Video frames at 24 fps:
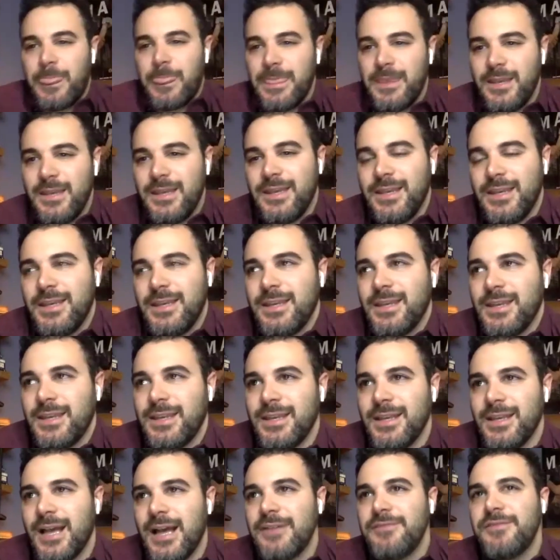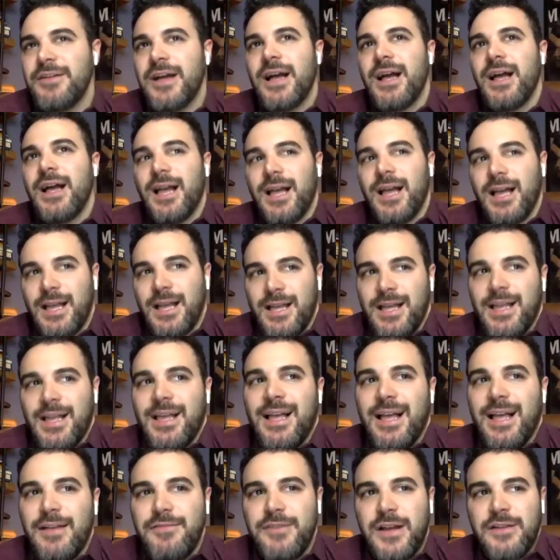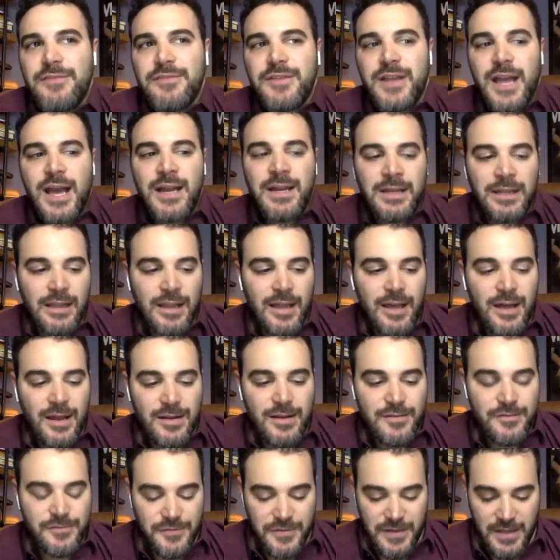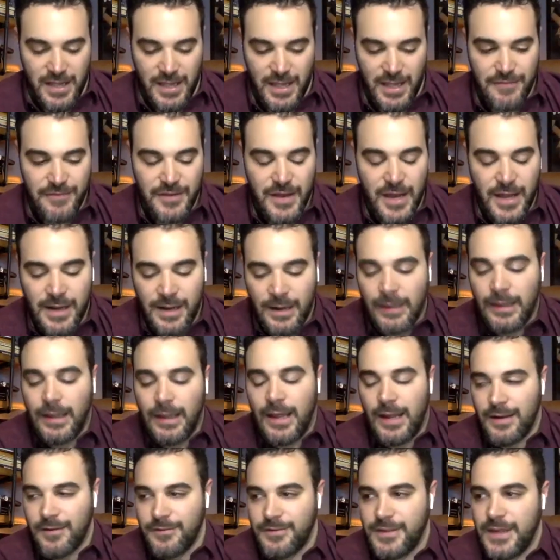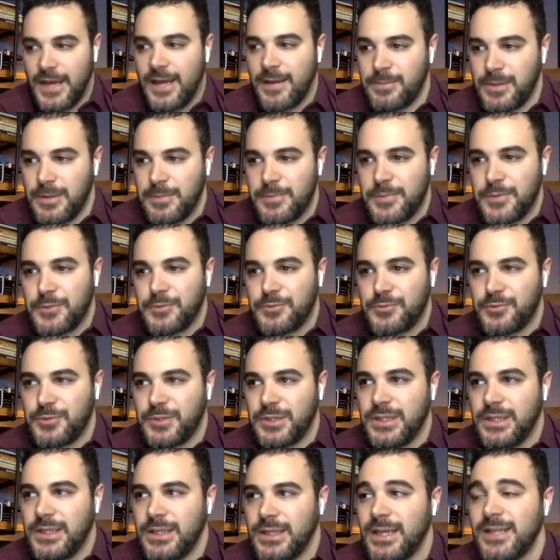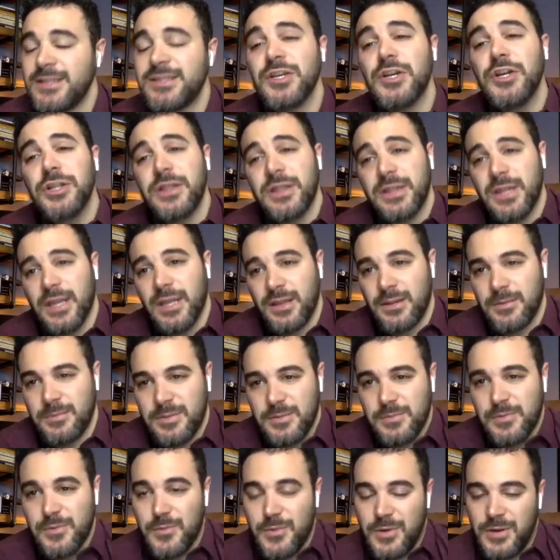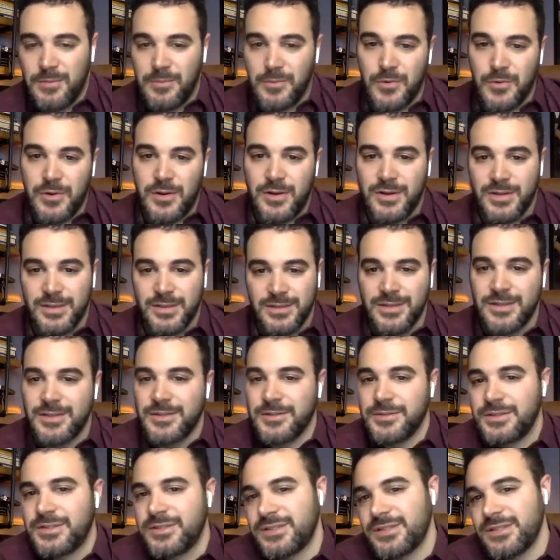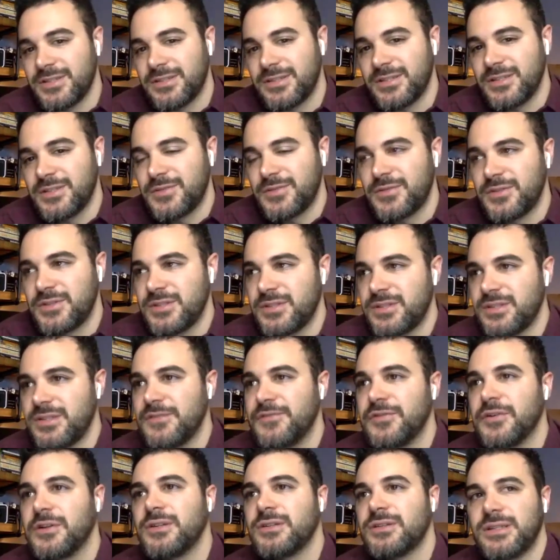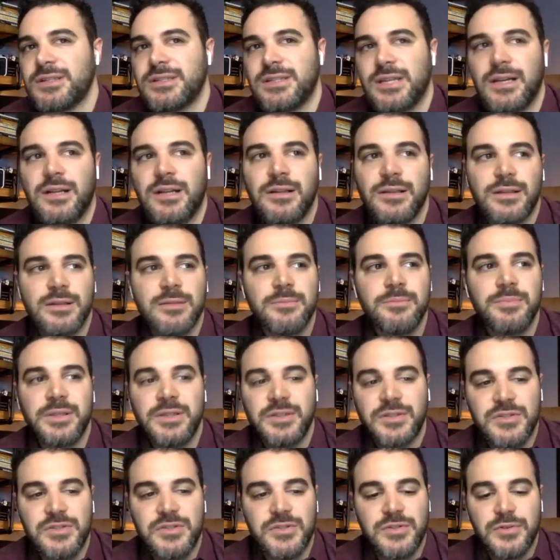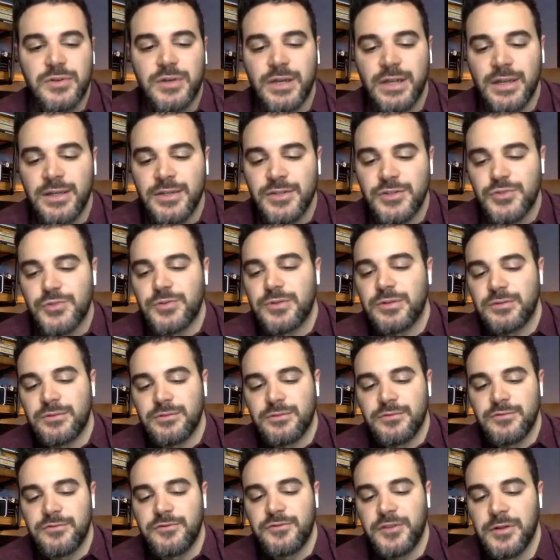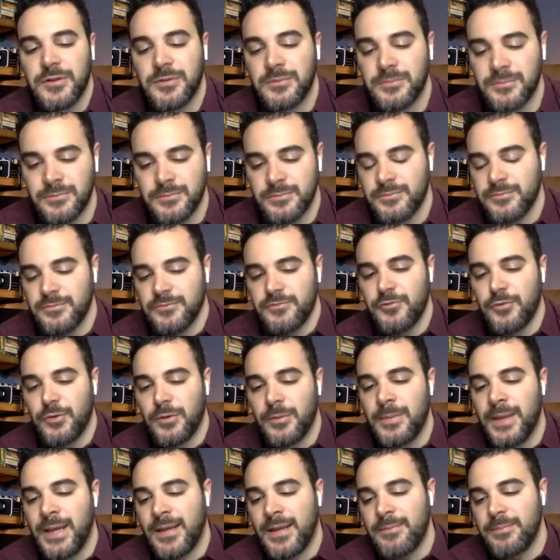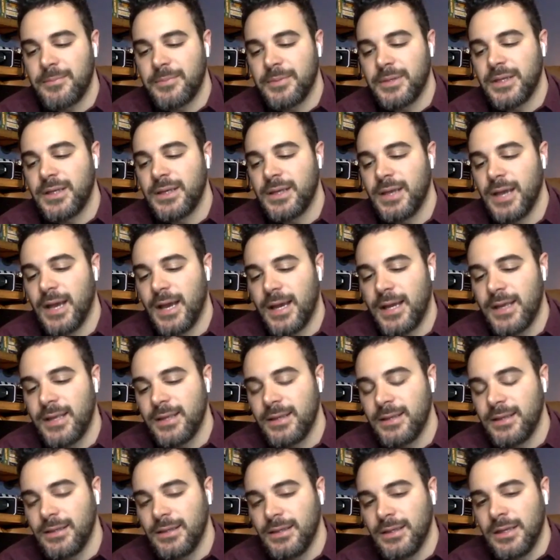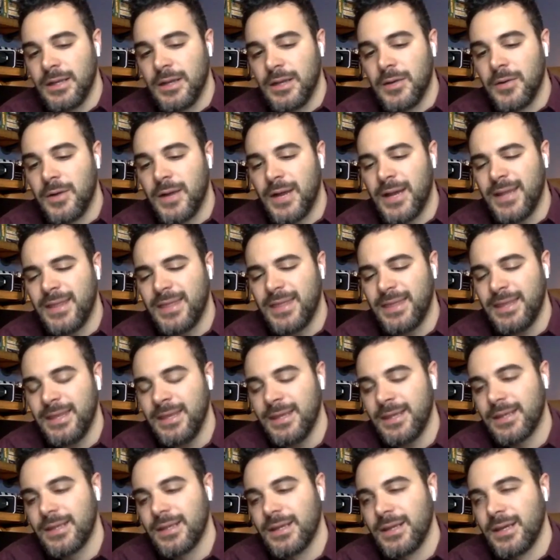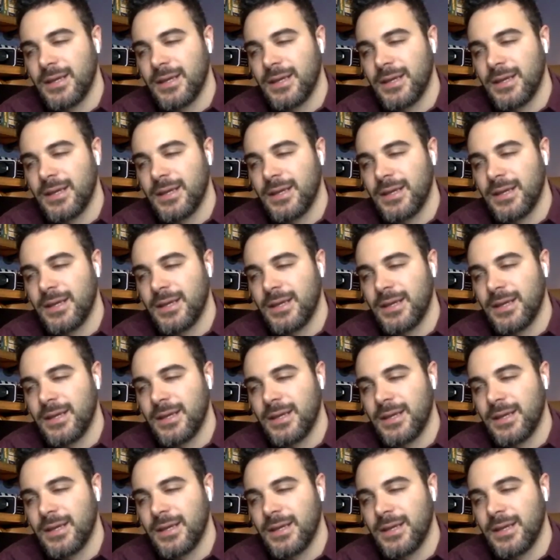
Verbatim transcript: reason or with those? I've, I've gotten a lot of I've gotten a lot of that. People really, it's a good thing that people want more. You know, it's just it's, it's difficult to tell a complete story in a short film format. But I, you know, I think